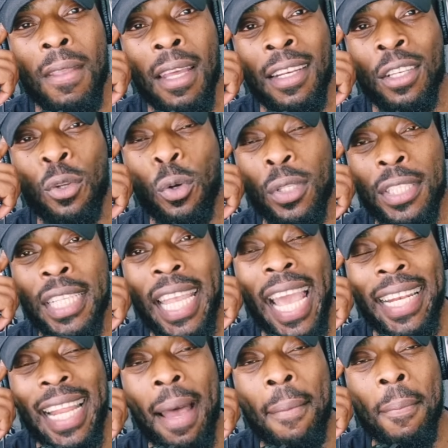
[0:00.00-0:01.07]
And in order to
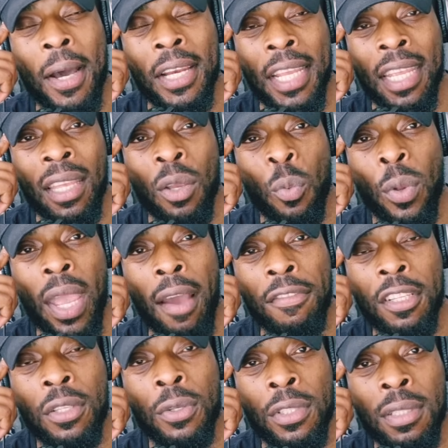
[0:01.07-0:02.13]
get that money, we have
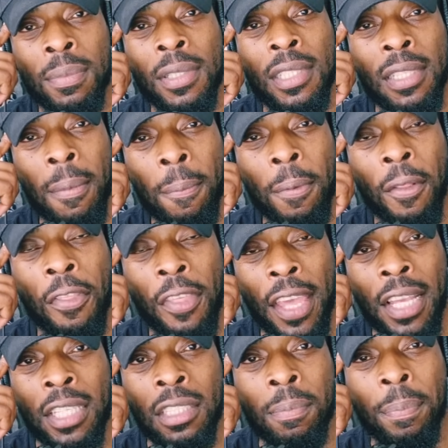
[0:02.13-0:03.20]
to do some simple
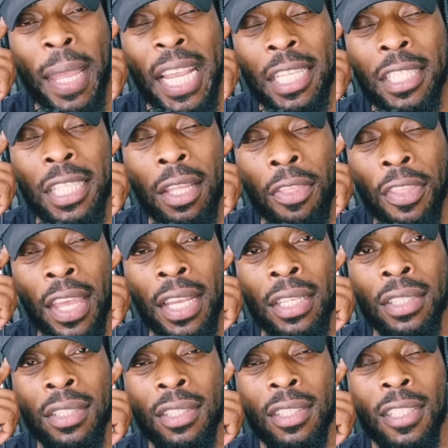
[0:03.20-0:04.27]
things, basic
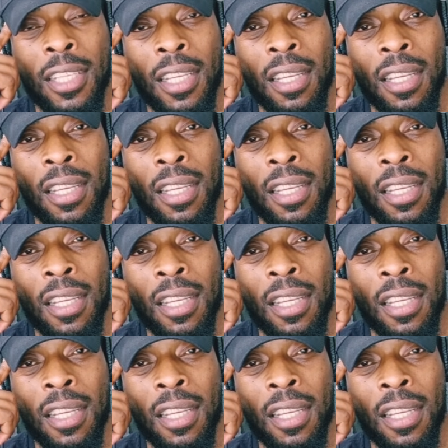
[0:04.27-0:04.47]
things.